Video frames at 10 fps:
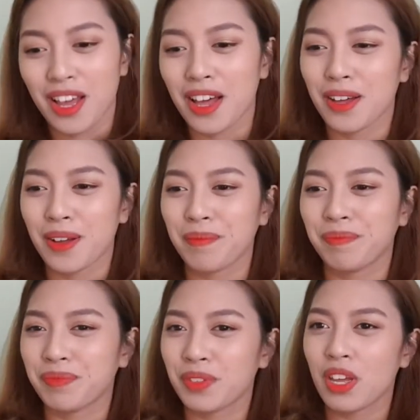
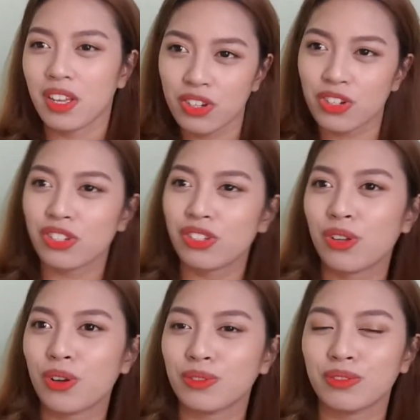You just
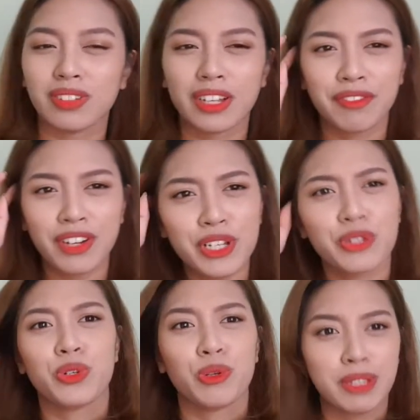know, like for
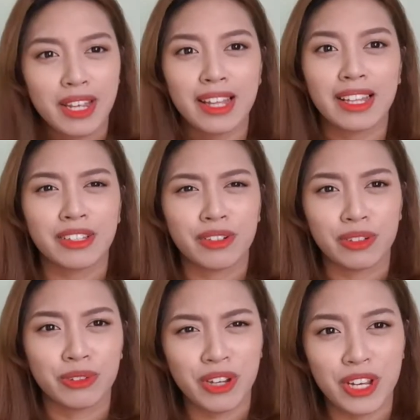each group, they had like their
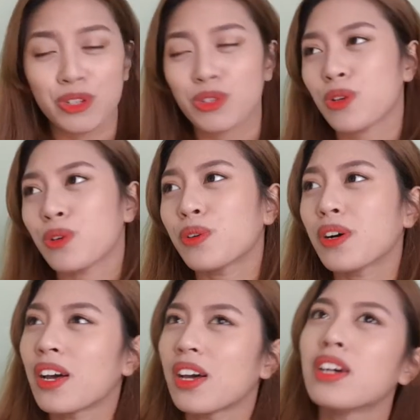little intro
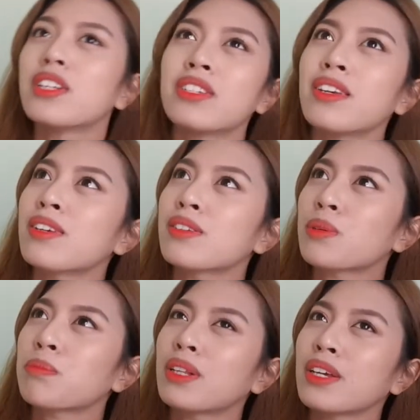
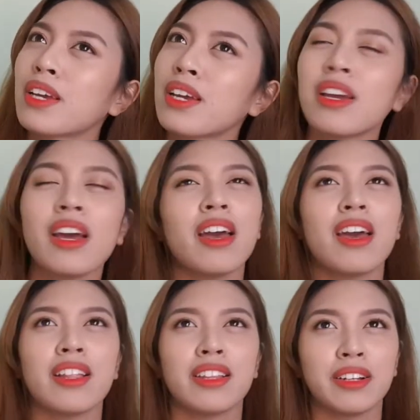teaser playing,
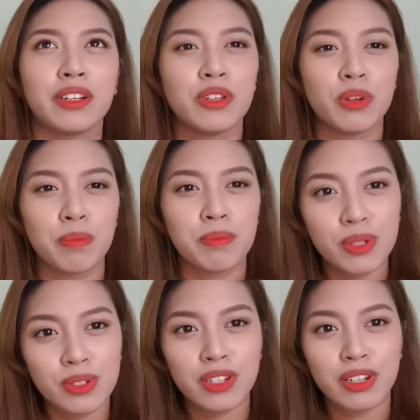and like, you know,
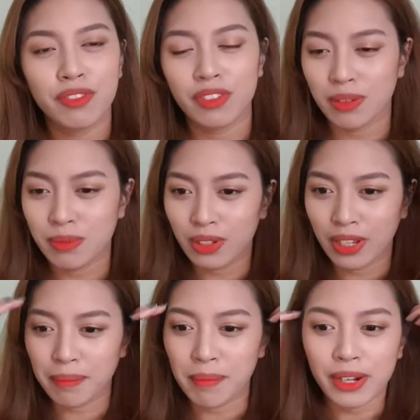music for them to
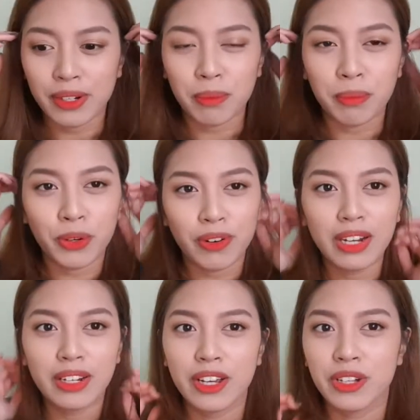like make their
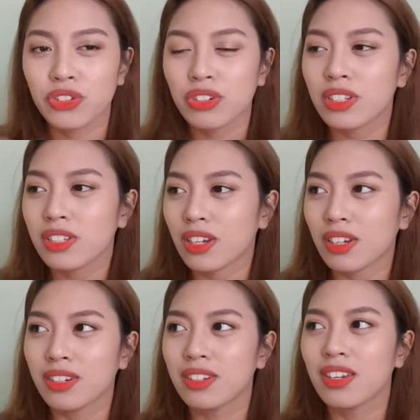grand entrance,
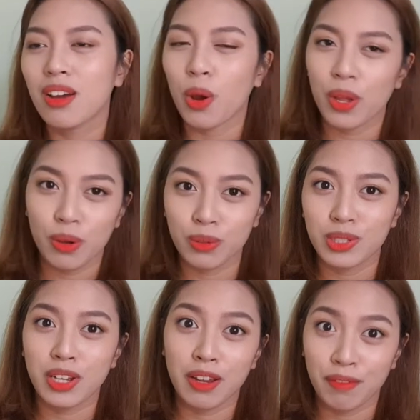and it was
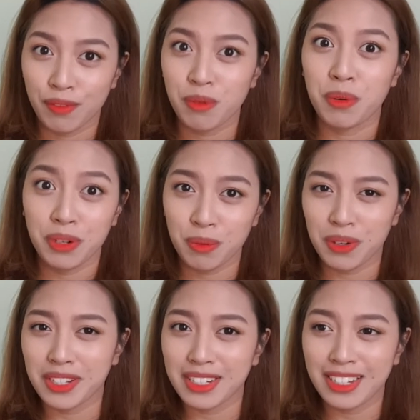time for
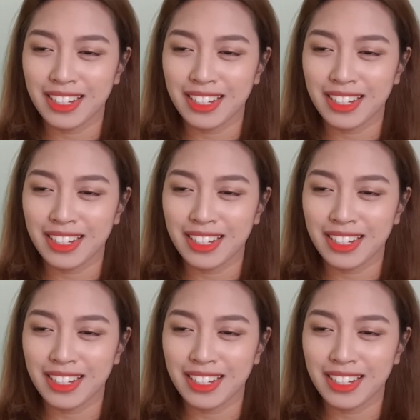101.